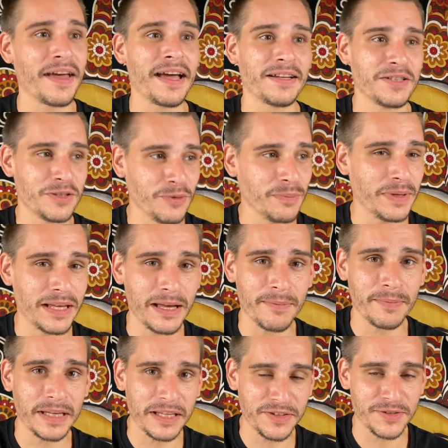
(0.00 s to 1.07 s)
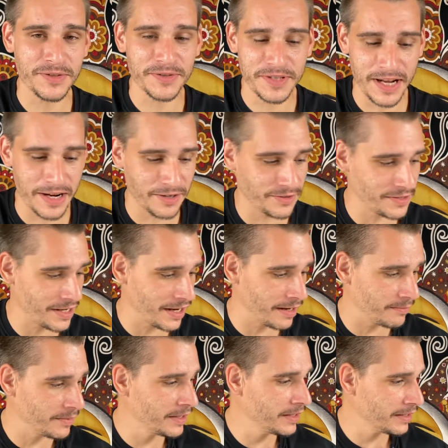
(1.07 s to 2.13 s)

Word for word: at 2 p.m. Eastern Standard Time.